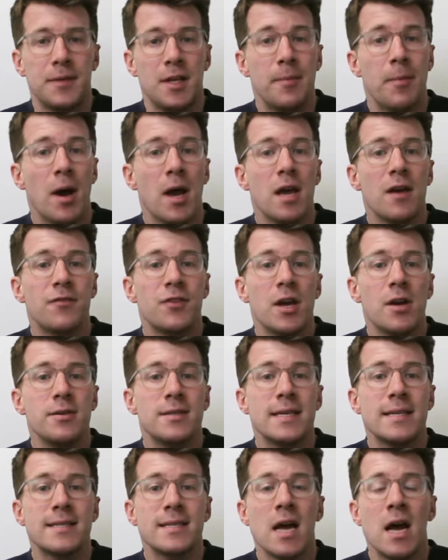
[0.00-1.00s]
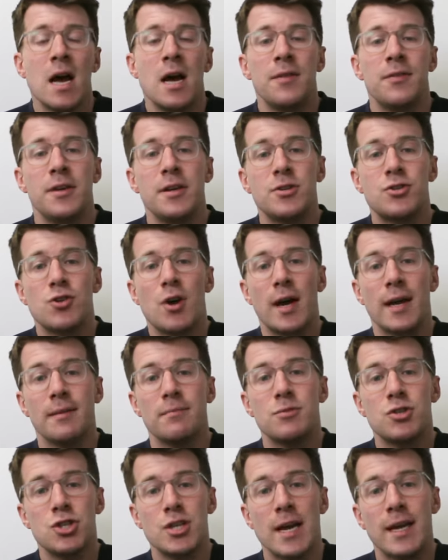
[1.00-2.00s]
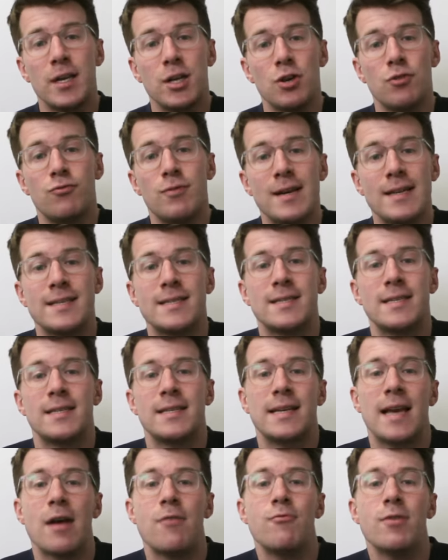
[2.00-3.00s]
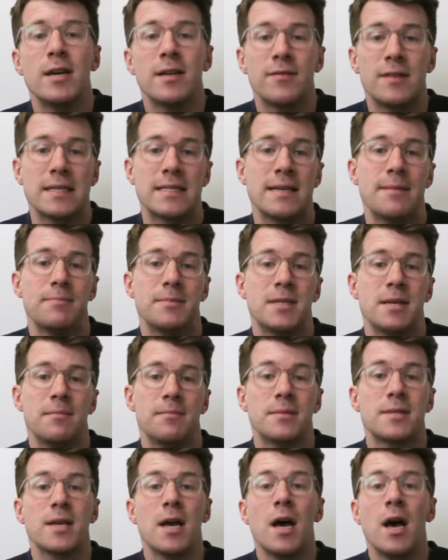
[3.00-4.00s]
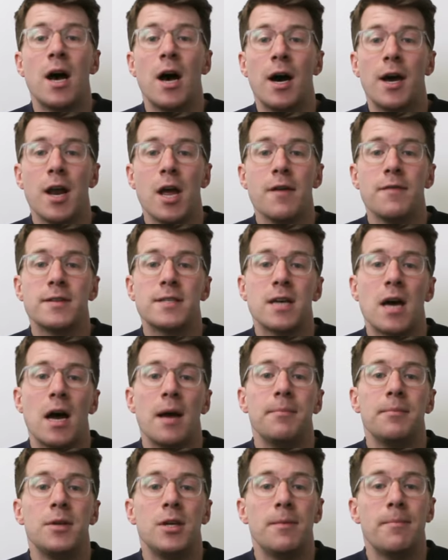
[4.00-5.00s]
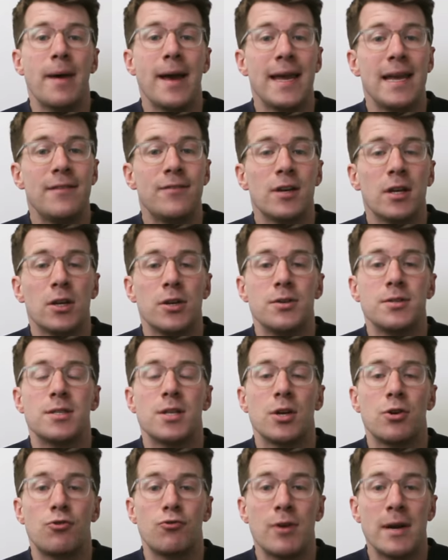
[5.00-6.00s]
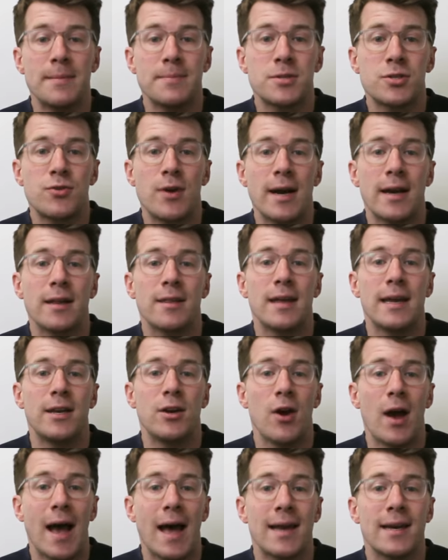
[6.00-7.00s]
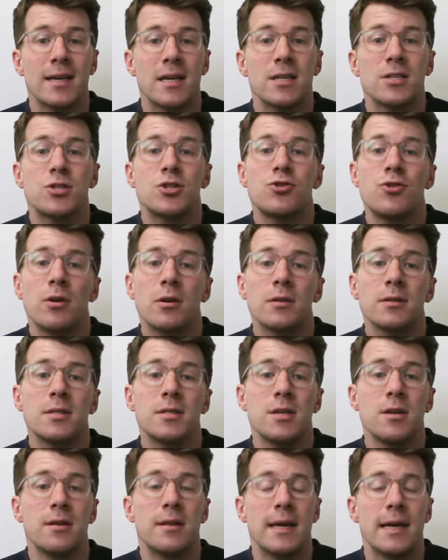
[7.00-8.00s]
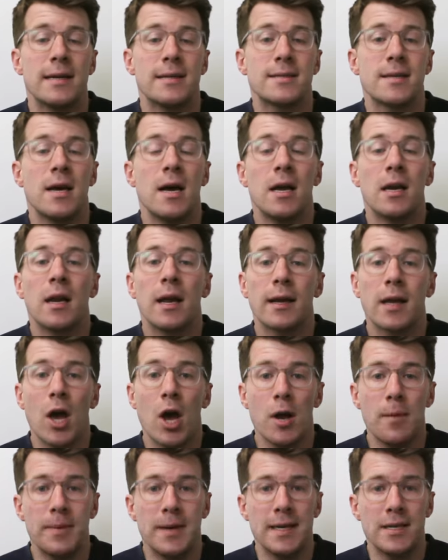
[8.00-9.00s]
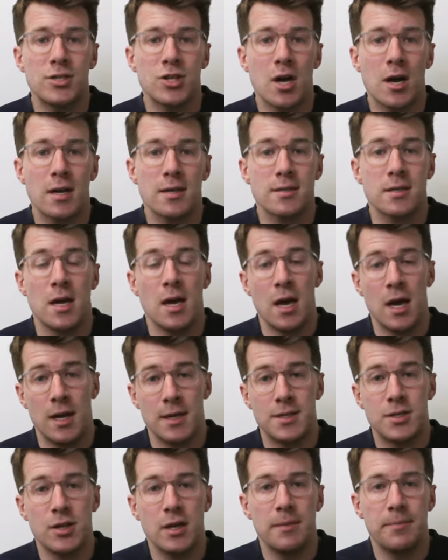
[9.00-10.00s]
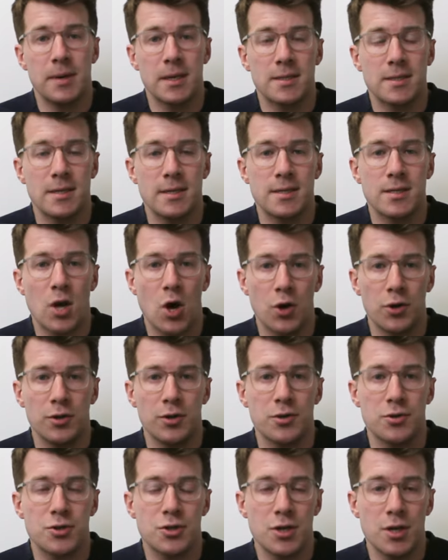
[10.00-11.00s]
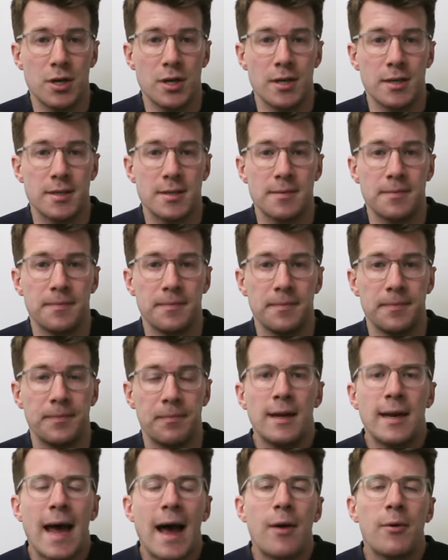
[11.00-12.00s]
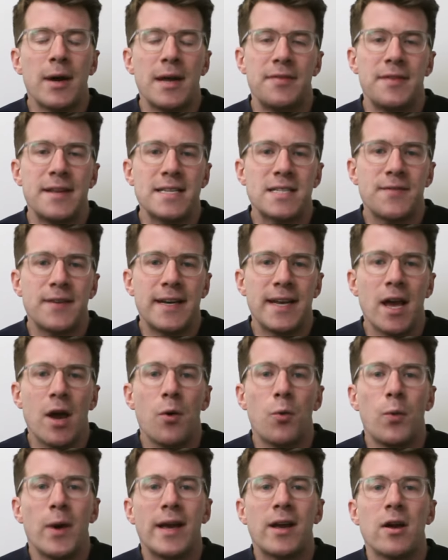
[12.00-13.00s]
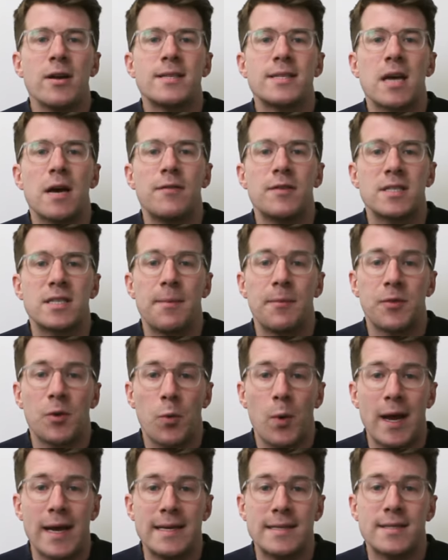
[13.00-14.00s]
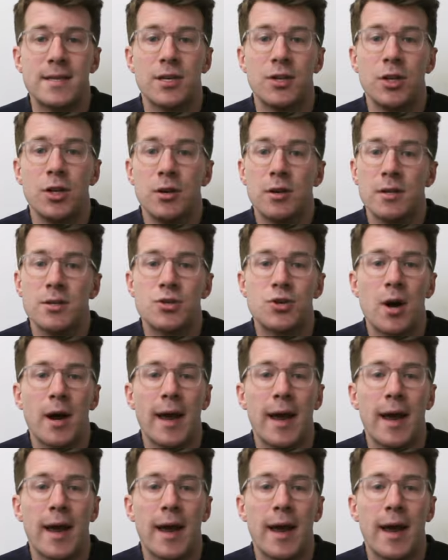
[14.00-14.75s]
You might have noticed that you try shake your wrist to get rid of the symptoms and over time you may even lose the grip strength in your hand and struggle to do things like opening jars and doing buttons on your shirt. Now, in this video, we're going to cover some of the ways that you can try